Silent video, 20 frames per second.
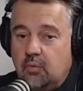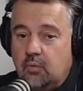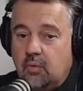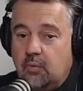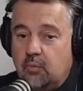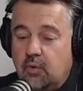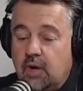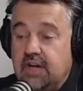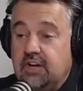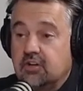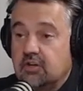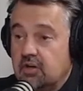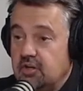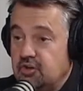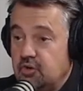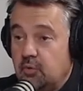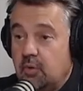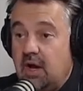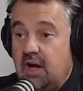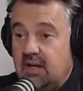Raider on
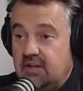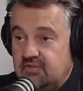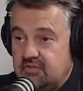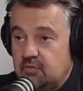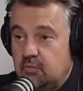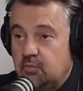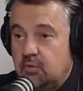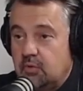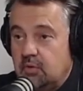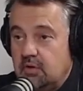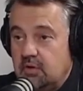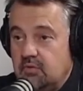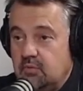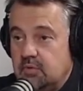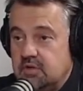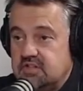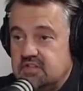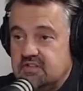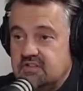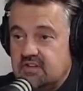the Rise Award,
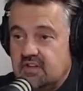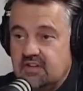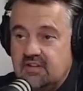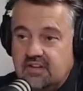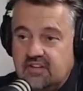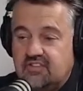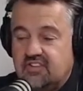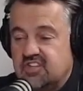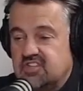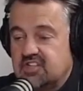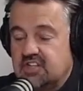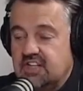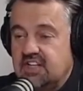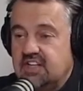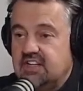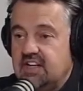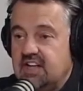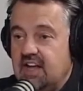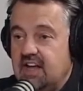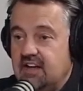which is essentially a
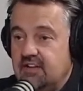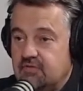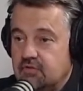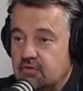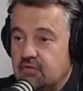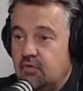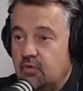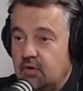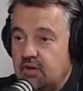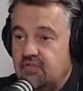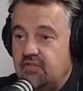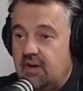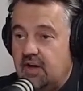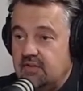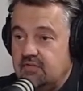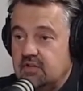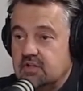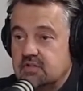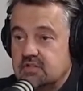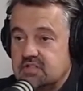DA for
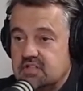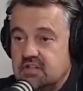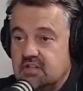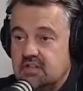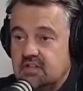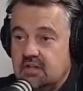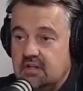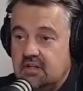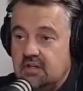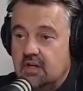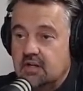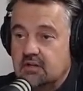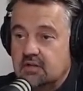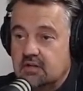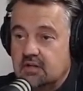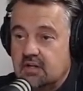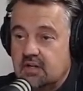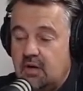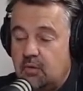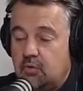45 years and
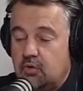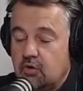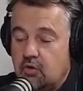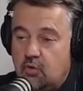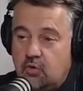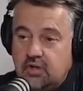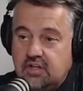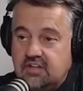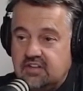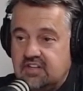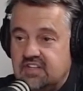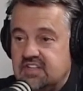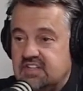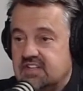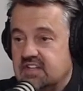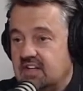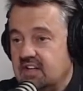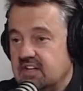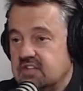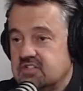younger. I won't go into the
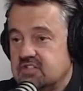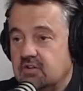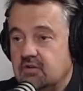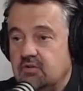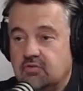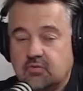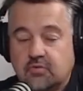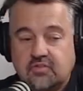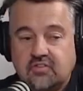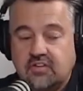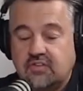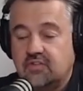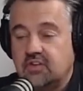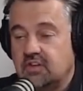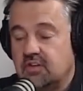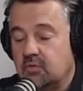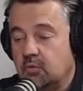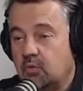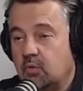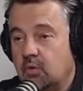detail as to who's receiving
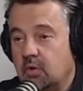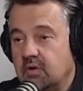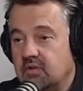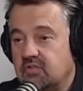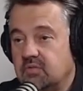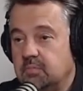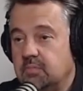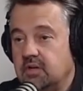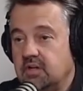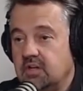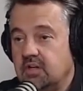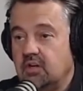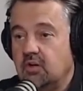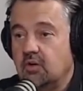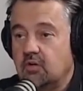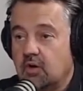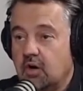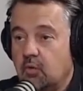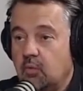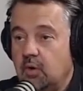the awards, but you can
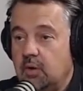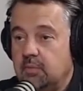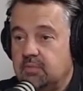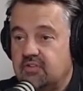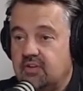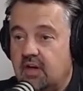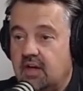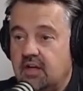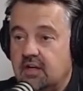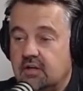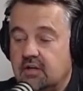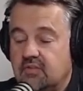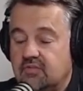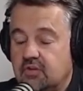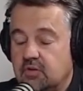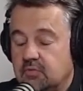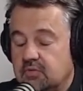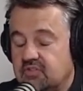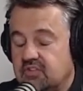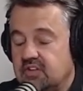go to our website, or if
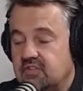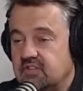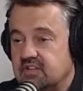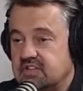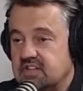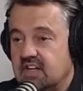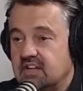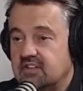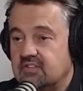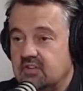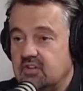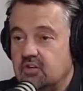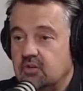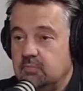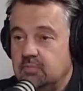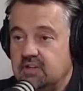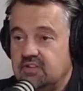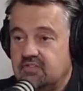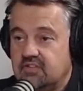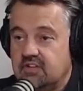you receive the text, you'll
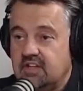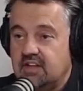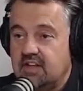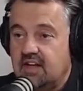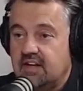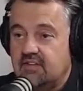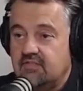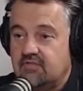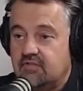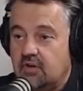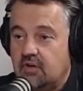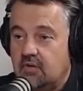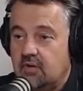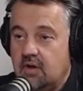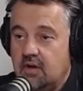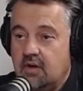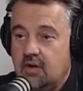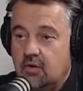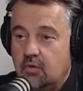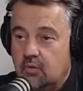be seeing that info,
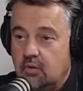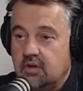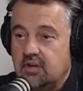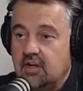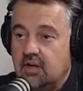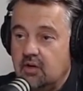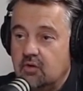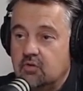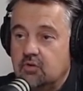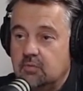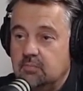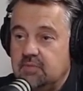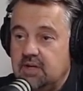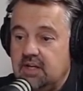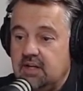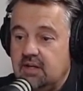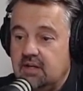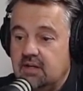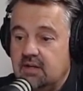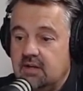or in the local
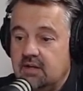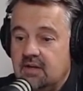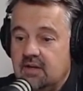media.